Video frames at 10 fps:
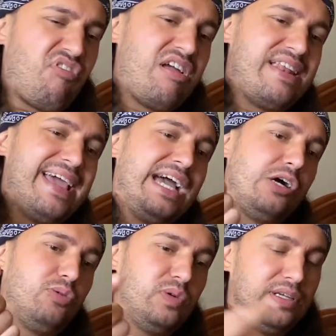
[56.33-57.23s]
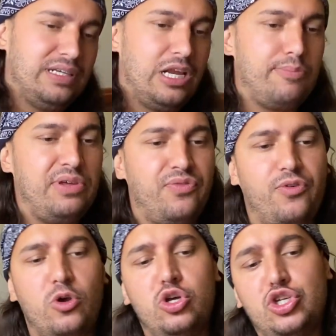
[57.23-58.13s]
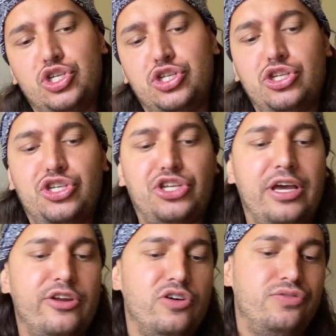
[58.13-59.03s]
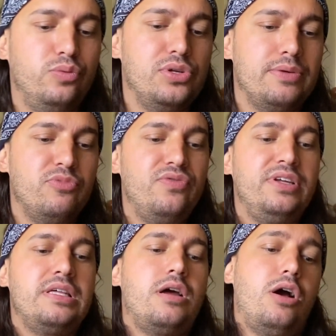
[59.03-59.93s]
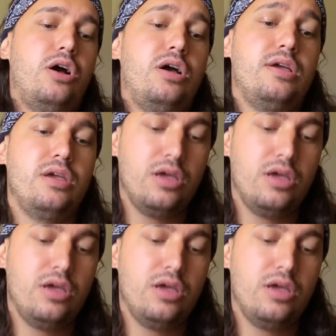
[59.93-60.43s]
now, let me first start off with a movie that I